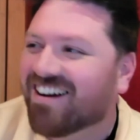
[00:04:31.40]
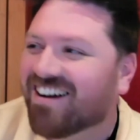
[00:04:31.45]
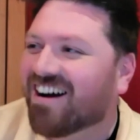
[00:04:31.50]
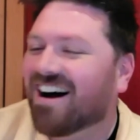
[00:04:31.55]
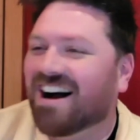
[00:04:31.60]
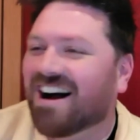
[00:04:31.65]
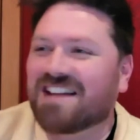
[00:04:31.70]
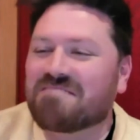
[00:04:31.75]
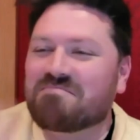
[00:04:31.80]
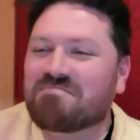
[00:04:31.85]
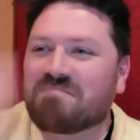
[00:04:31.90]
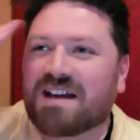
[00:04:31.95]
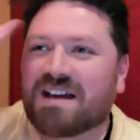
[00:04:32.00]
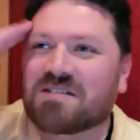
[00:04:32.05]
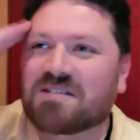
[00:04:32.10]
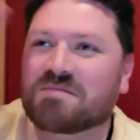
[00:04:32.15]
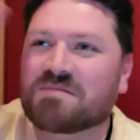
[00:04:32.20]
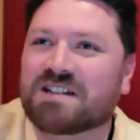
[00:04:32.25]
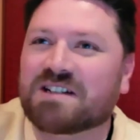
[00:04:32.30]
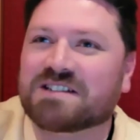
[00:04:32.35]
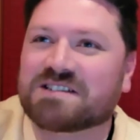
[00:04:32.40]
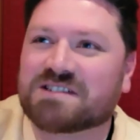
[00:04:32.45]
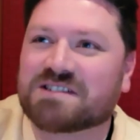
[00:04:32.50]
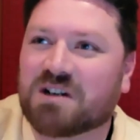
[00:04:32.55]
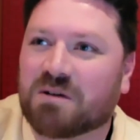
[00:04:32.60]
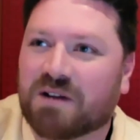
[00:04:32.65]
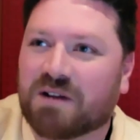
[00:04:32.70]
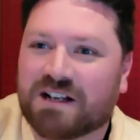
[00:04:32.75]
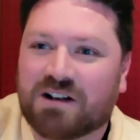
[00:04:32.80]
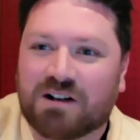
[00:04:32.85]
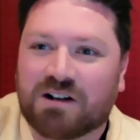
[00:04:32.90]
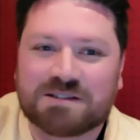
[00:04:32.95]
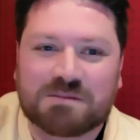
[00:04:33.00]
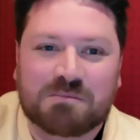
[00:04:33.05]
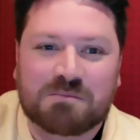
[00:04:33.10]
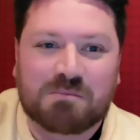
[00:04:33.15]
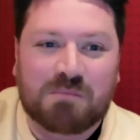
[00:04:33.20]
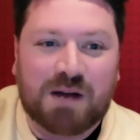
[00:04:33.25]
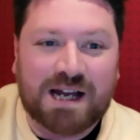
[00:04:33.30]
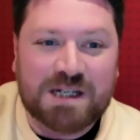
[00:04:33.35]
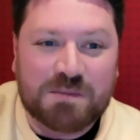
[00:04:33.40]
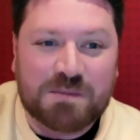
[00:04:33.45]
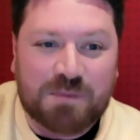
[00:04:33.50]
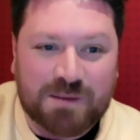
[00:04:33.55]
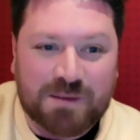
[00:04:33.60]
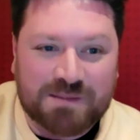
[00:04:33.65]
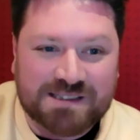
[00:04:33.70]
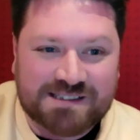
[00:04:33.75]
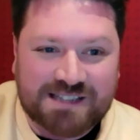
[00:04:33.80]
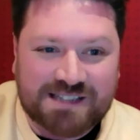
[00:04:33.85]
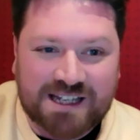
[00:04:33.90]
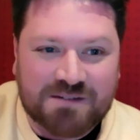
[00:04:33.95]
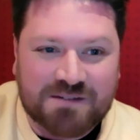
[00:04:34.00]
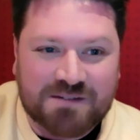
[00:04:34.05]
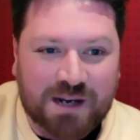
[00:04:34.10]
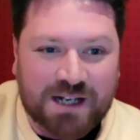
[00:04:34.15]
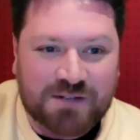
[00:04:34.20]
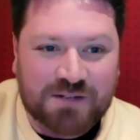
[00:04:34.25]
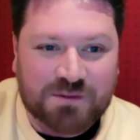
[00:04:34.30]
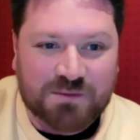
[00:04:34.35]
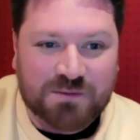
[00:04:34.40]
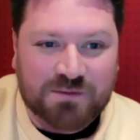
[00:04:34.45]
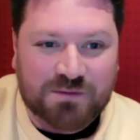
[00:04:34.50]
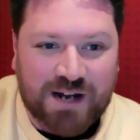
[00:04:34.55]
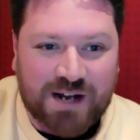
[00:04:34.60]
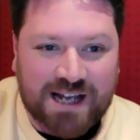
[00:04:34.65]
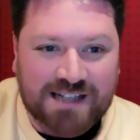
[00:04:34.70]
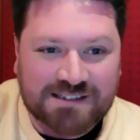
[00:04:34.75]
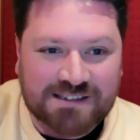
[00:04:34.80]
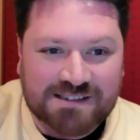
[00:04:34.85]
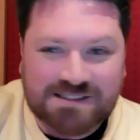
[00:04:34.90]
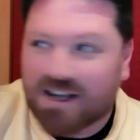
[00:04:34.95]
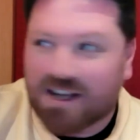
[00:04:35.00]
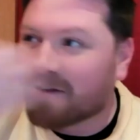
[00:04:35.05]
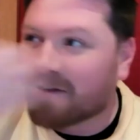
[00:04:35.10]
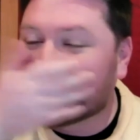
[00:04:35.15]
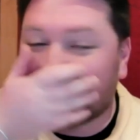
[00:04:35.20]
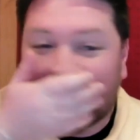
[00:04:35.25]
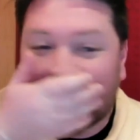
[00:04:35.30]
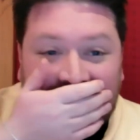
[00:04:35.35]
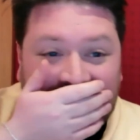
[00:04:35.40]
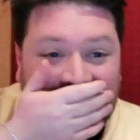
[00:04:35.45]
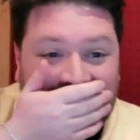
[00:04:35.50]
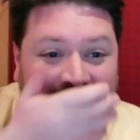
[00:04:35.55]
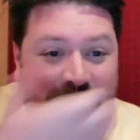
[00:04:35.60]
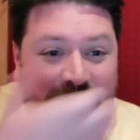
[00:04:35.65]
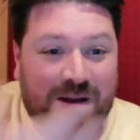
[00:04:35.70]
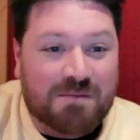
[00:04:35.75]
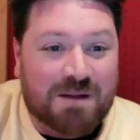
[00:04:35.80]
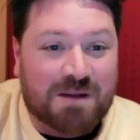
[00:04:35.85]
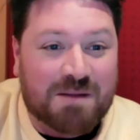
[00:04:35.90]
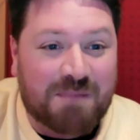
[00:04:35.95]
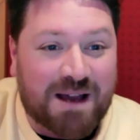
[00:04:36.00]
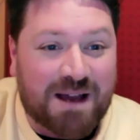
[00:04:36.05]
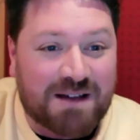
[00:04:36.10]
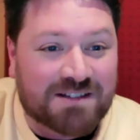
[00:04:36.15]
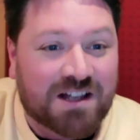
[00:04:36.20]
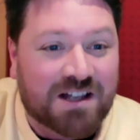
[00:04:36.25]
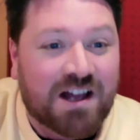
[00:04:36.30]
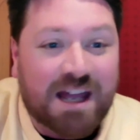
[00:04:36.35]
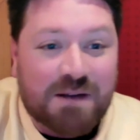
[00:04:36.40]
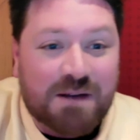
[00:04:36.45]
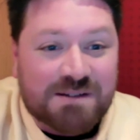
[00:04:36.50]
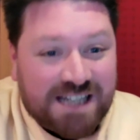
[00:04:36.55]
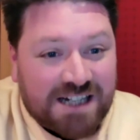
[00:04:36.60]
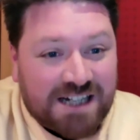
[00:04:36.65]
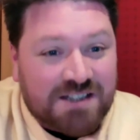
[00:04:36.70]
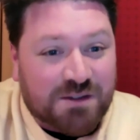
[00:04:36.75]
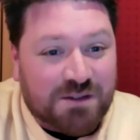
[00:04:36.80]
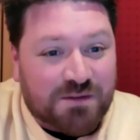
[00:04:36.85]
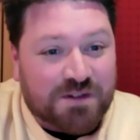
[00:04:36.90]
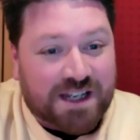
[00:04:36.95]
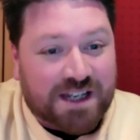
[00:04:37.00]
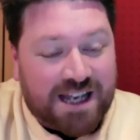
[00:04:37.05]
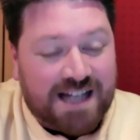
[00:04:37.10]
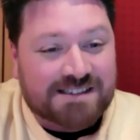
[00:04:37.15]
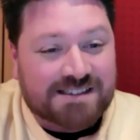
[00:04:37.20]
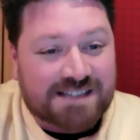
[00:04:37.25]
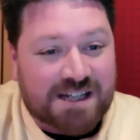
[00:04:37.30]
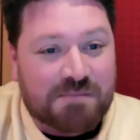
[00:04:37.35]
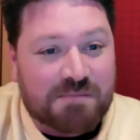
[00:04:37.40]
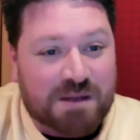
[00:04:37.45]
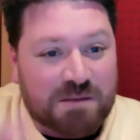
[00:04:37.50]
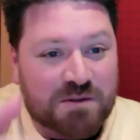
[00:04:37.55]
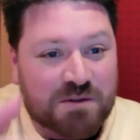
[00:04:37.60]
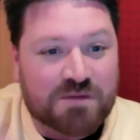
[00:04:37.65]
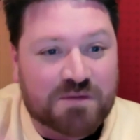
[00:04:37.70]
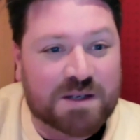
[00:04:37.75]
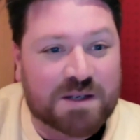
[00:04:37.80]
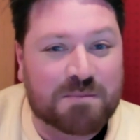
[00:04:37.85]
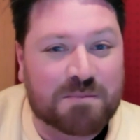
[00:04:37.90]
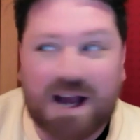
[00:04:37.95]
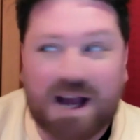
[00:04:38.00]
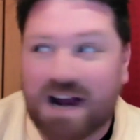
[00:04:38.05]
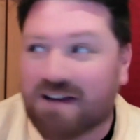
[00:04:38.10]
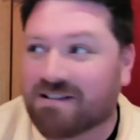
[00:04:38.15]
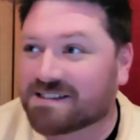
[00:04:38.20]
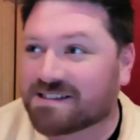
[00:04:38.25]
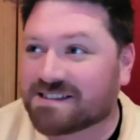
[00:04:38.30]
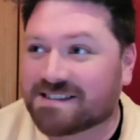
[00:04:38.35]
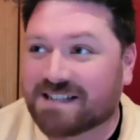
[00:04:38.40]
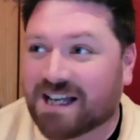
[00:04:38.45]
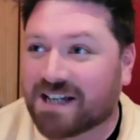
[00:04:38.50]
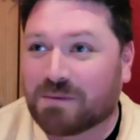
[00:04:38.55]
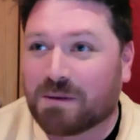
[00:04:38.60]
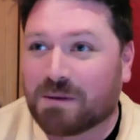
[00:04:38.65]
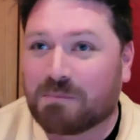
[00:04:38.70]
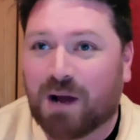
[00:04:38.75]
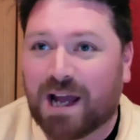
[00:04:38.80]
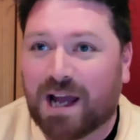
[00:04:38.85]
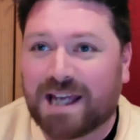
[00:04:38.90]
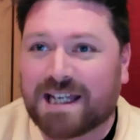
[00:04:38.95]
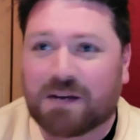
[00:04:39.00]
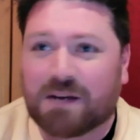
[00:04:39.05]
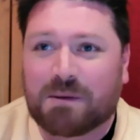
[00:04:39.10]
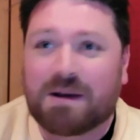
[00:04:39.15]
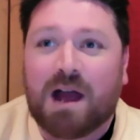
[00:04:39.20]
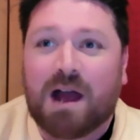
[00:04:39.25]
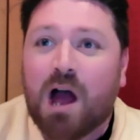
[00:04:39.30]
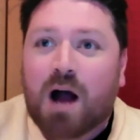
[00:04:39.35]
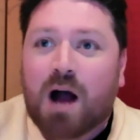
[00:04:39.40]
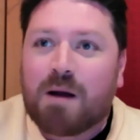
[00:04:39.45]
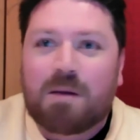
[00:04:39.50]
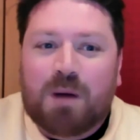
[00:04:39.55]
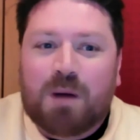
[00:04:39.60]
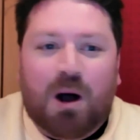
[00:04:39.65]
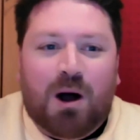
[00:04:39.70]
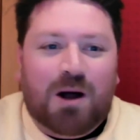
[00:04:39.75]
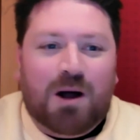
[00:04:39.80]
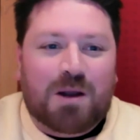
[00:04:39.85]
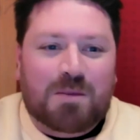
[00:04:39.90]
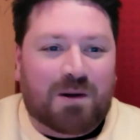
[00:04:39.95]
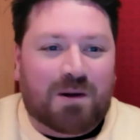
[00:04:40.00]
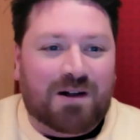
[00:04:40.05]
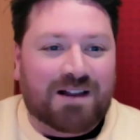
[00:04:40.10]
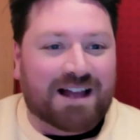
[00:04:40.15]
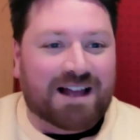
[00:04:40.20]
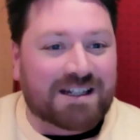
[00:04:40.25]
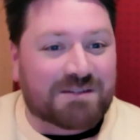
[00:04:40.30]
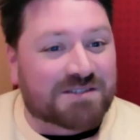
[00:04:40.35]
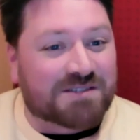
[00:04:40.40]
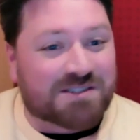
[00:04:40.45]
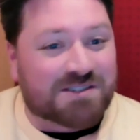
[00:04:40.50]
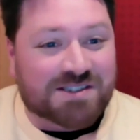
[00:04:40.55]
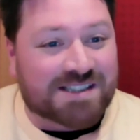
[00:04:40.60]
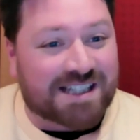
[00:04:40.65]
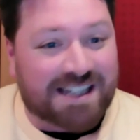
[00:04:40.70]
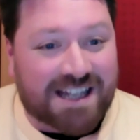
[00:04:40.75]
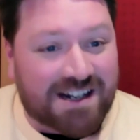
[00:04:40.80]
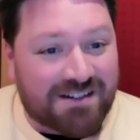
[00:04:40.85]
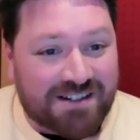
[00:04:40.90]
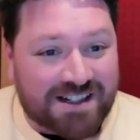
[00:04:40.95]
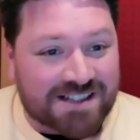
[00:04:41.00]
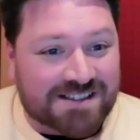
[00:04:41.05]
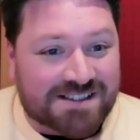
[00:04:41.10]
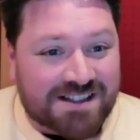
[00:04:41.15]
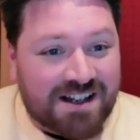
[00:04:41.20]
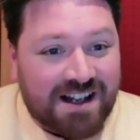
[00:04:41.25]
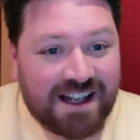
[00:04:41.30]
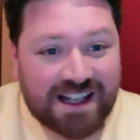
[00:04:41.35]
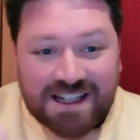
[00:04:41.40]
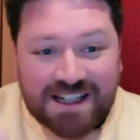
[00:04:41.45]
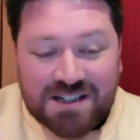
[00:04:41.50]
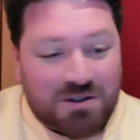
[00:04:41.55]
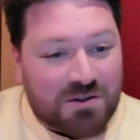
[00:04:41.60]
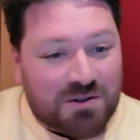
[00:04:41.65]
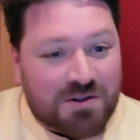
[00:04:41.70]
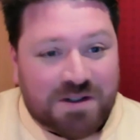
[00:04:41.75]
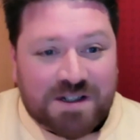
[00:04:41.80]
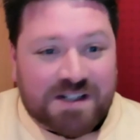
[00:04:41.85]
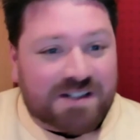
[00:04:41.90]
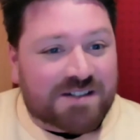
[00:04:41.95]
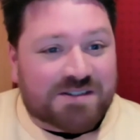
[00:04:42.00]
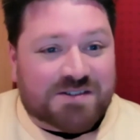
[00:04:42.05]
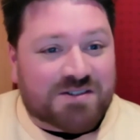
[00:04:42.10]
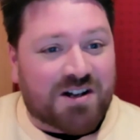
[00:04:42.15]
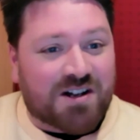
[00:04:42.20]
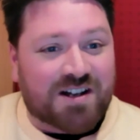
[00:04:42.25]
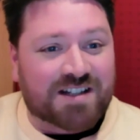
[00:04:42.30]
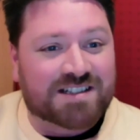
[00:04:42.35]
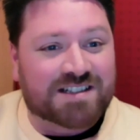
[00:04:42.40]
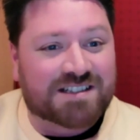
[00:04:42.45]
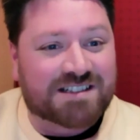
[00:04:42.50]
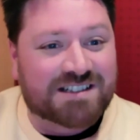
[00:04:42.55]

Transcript: I met him years ago and I called him Mike by mistake, Mike from Friends. It just came out of my mouth. It was actually for the last Ant-Man movie in Paris. I went, Mike, and Paul, and he was just hilarious. He took it in a stride.